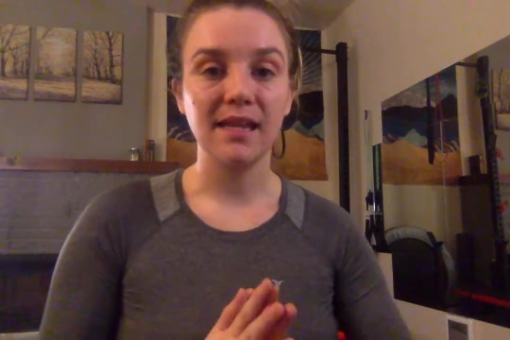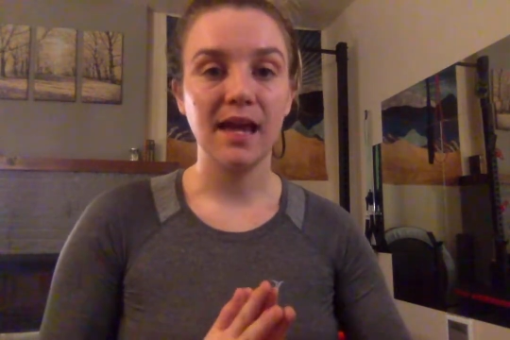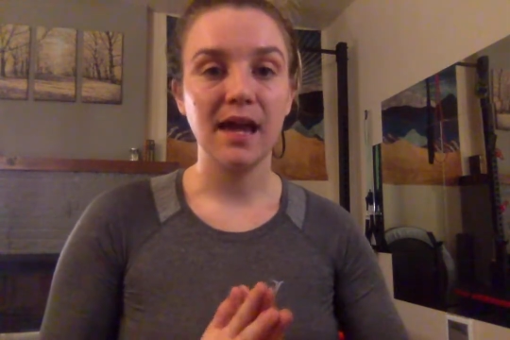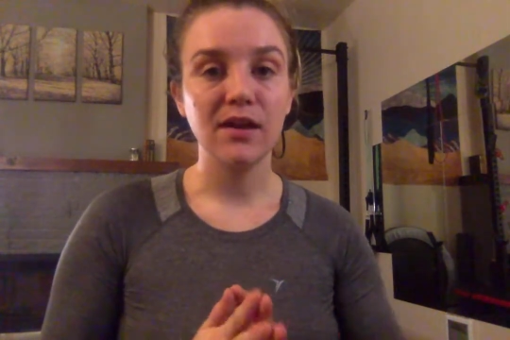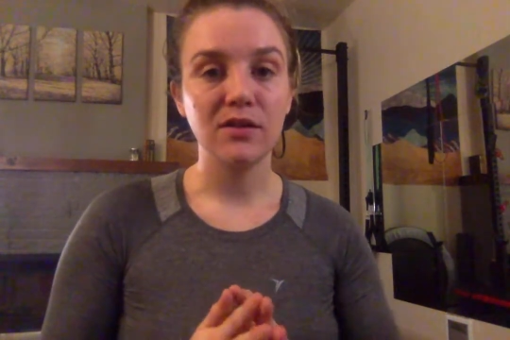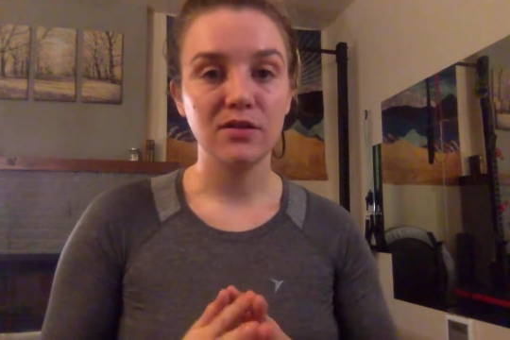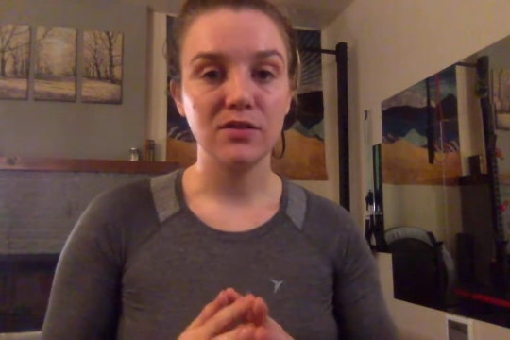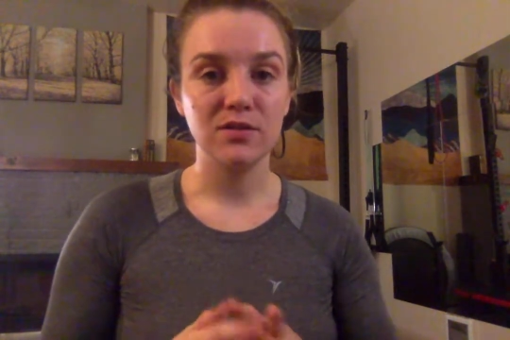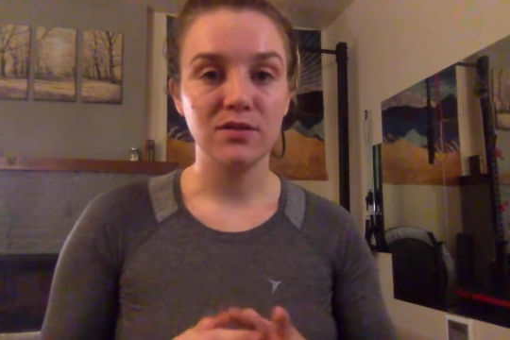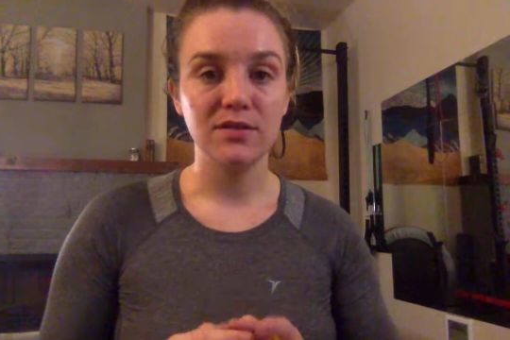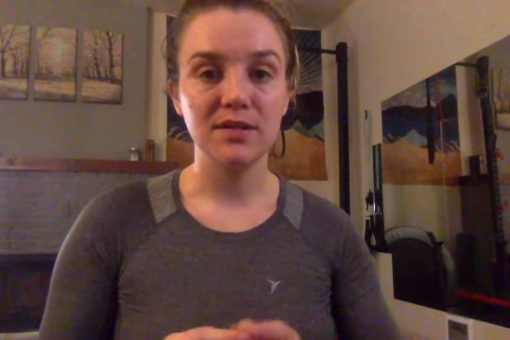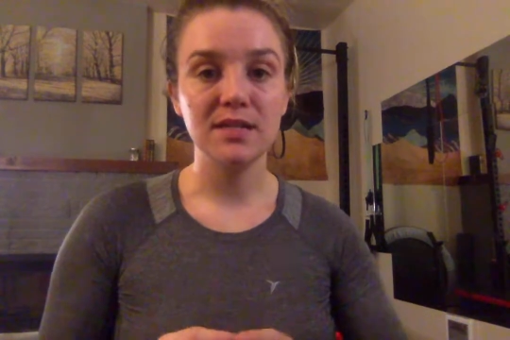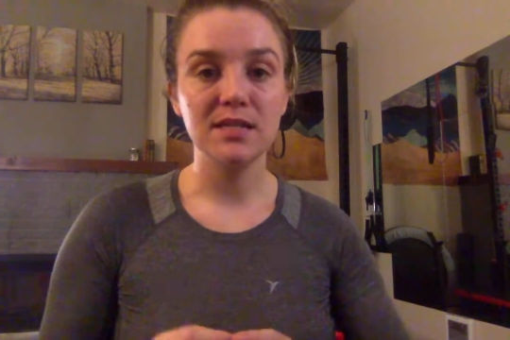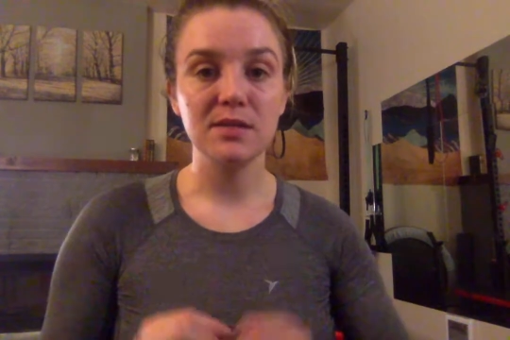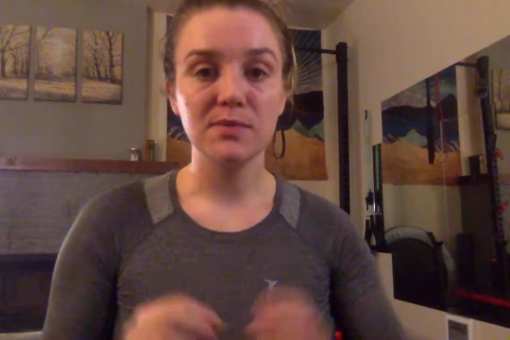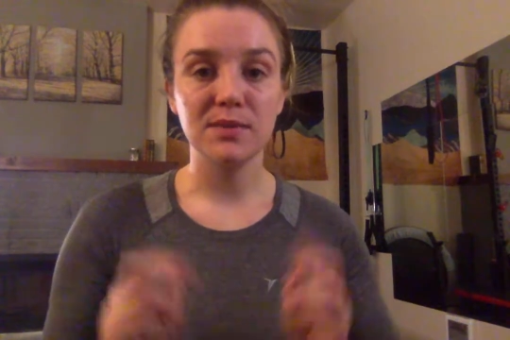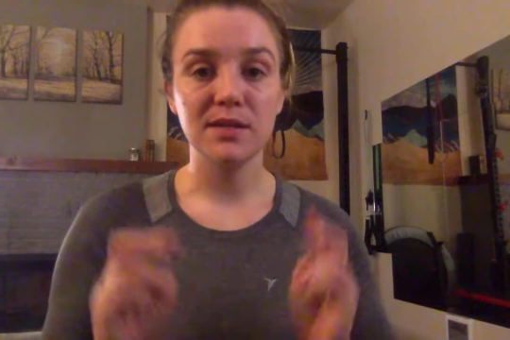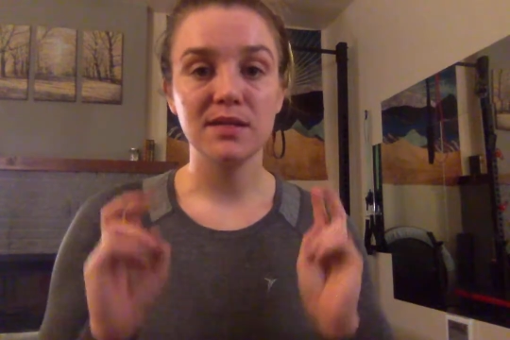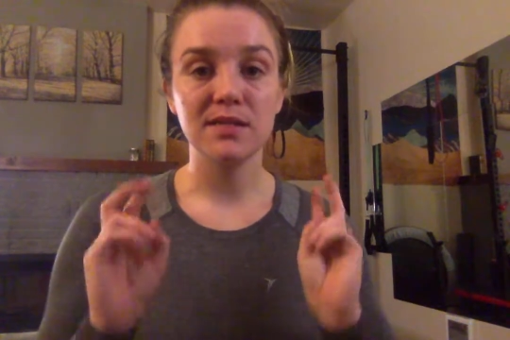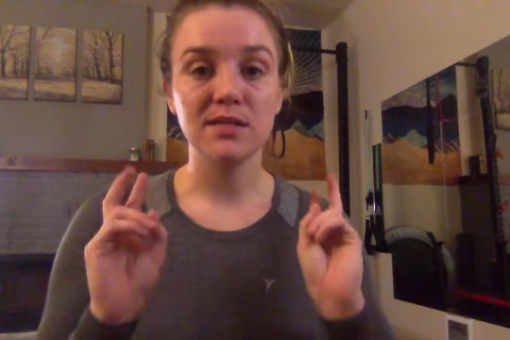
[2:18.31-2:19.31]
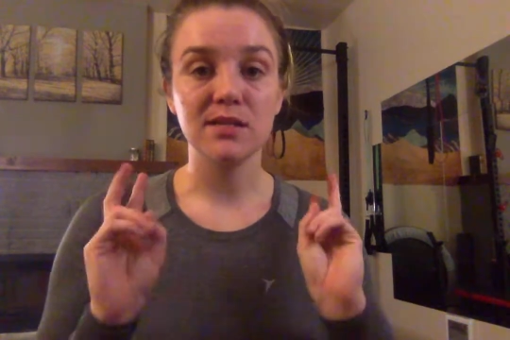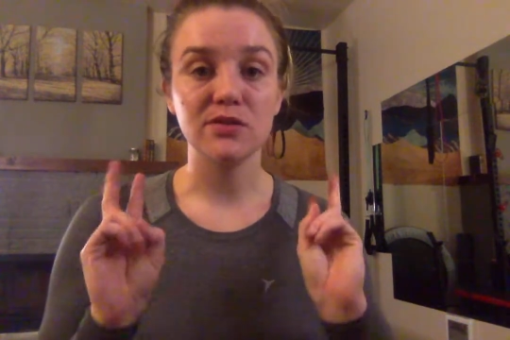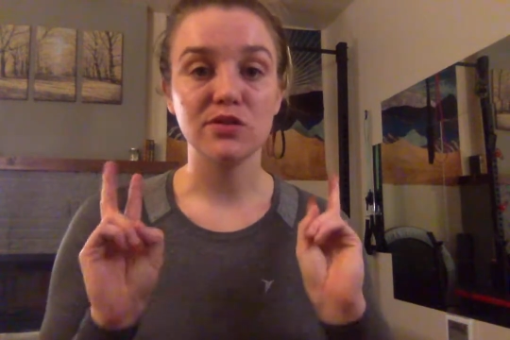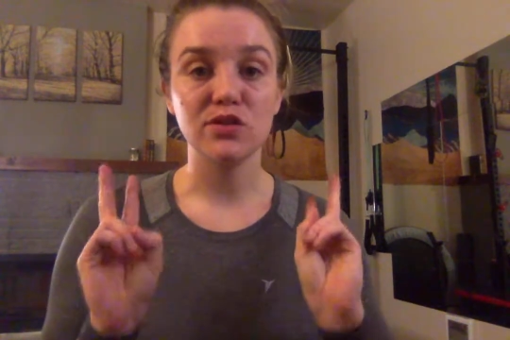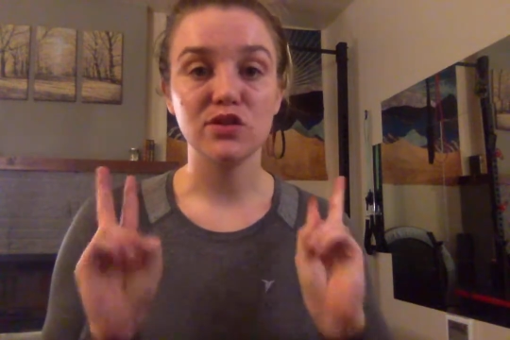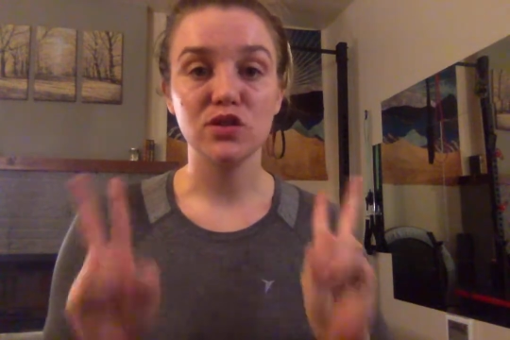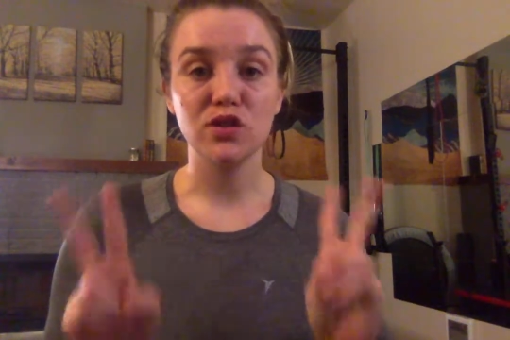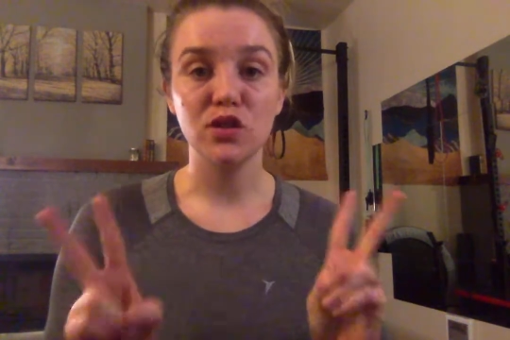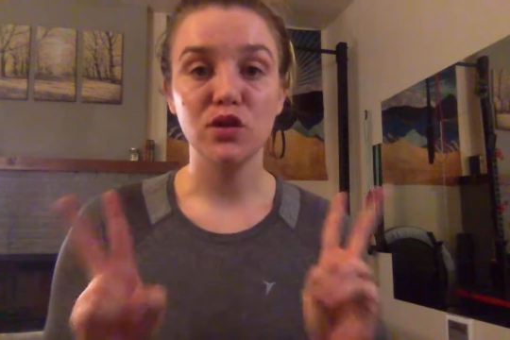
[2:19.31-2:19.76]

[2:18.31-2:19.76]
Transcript: how to do this because there's